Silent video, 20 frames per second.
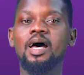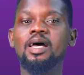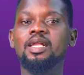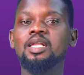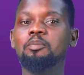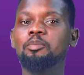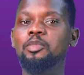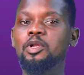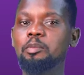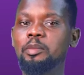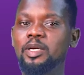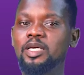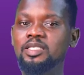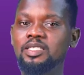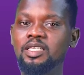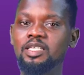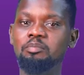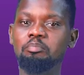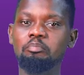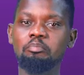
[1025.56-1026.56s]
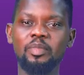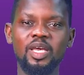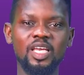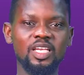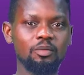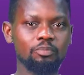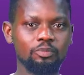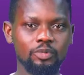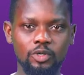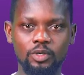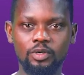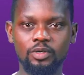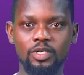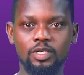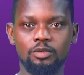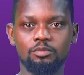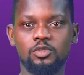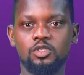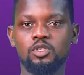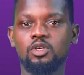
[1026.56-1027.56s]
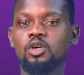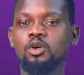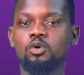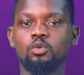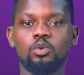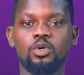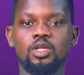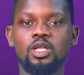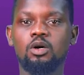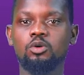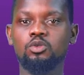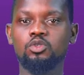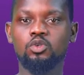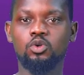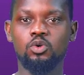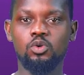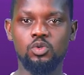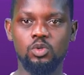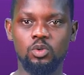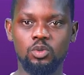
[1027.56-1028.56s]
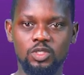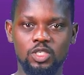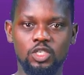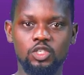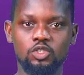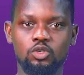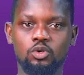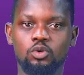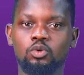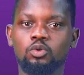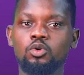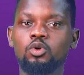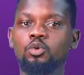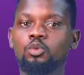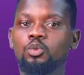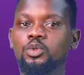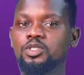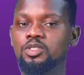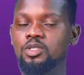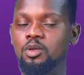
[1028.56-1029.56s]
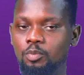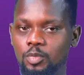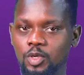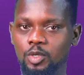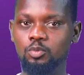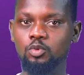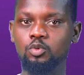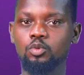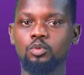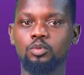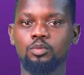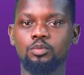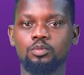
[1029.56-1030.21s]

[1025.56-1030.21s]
and implemented many programs without consultation with the people.